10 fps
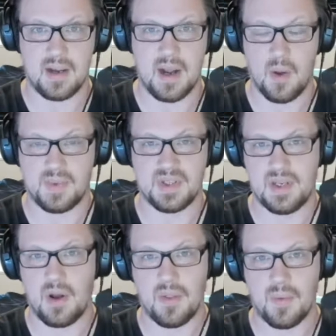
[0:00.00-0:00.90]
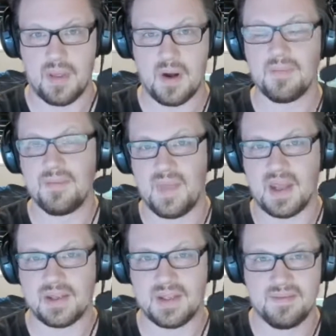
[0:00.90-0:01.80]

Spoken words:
and I hope to see you all the way there. Thanks.